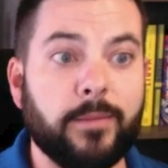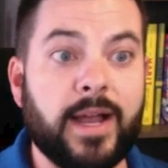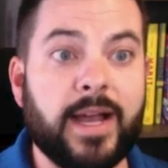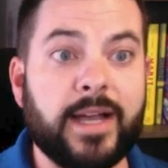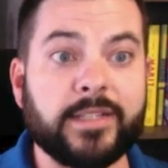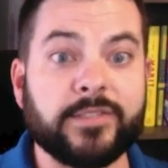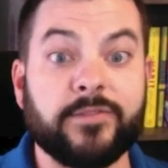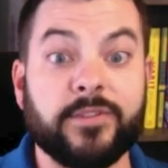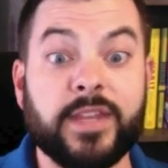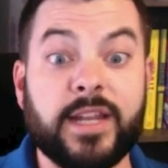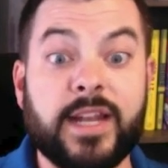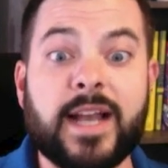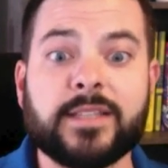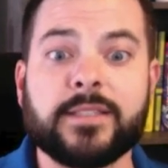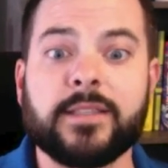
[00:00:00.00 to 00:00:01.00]
eyes for the
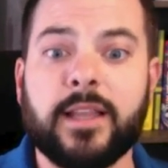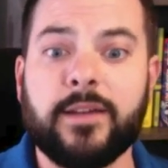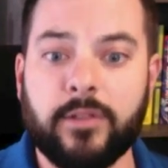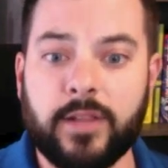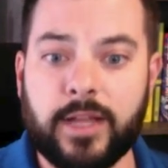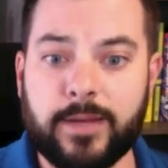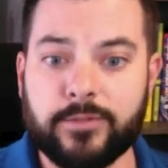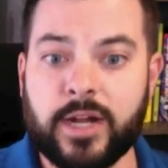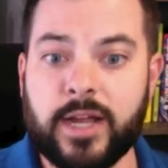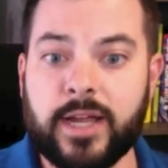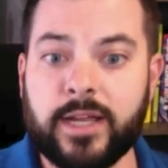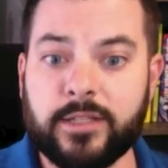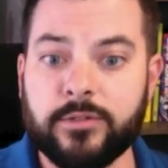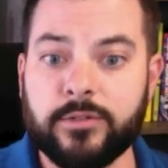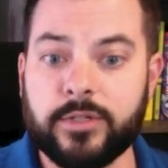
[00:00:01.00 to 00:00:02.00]
next level I'm trying
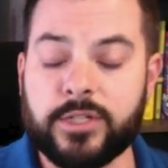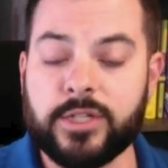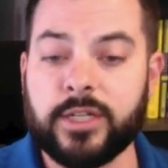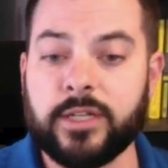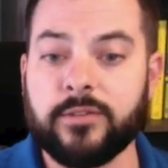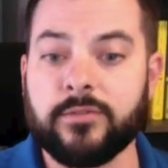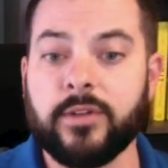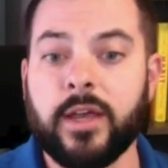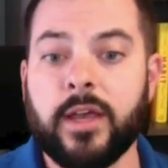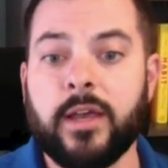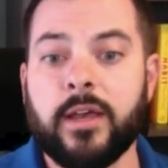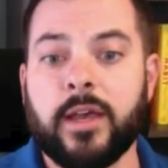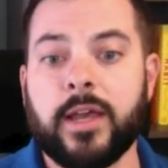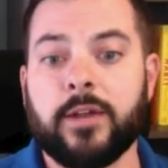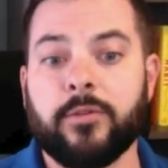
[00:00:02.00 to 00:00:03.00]
to achieve,
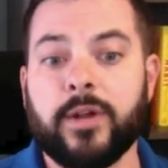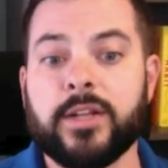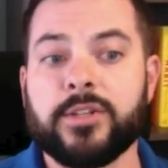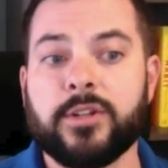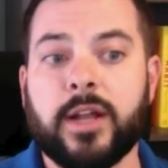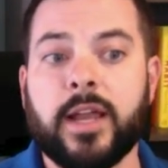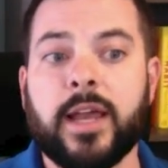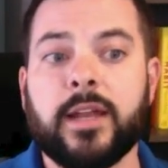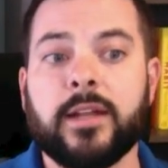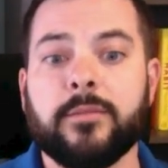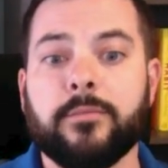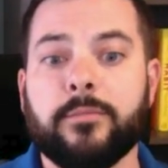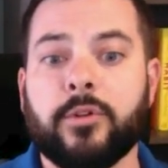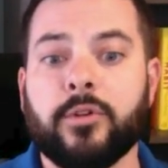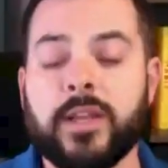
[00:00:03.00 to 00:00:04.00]
and raise your hand
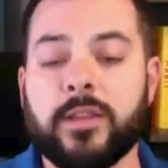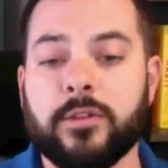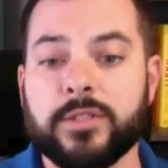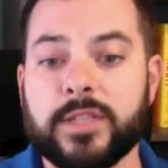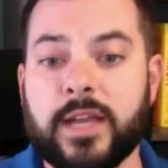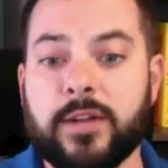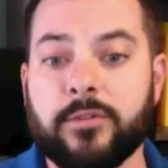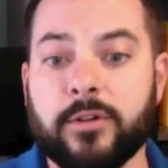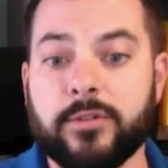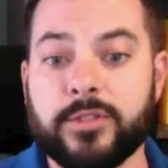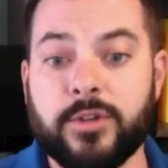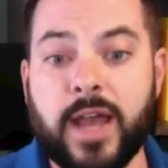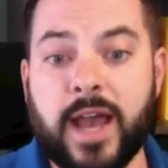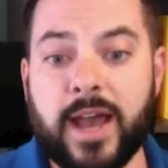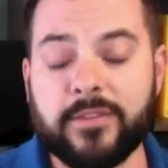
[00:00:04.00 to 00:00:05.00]
and create those inroads.
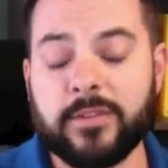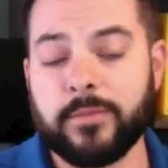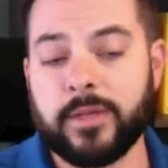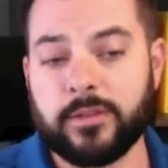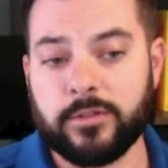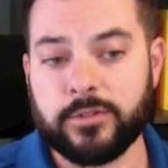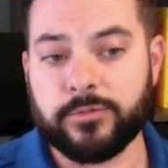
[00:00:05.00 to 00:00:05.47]
You have to make those